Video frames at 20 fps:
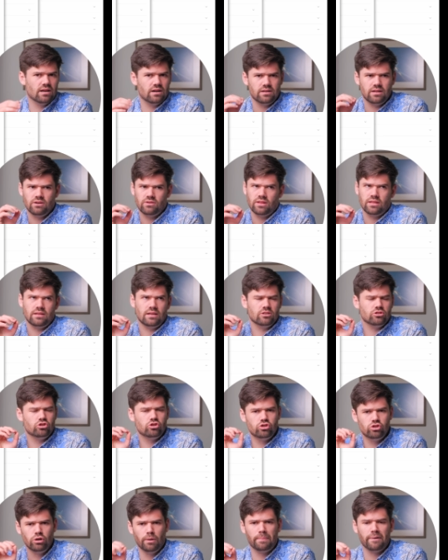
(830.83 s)
on here that needs
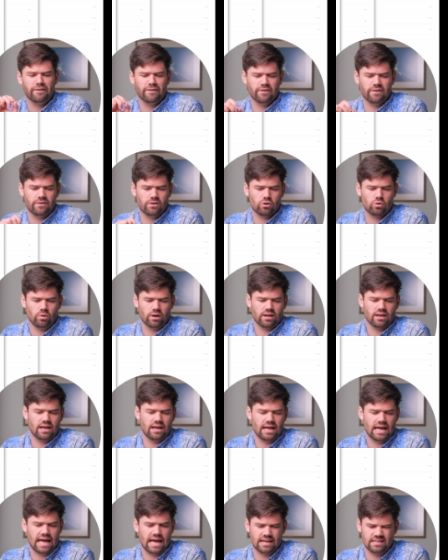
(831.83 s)
super quick
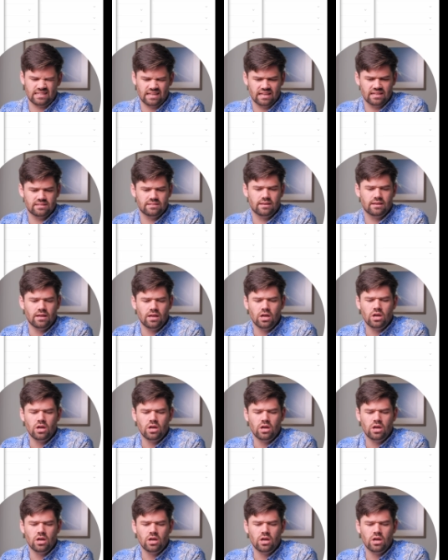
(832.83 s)
access.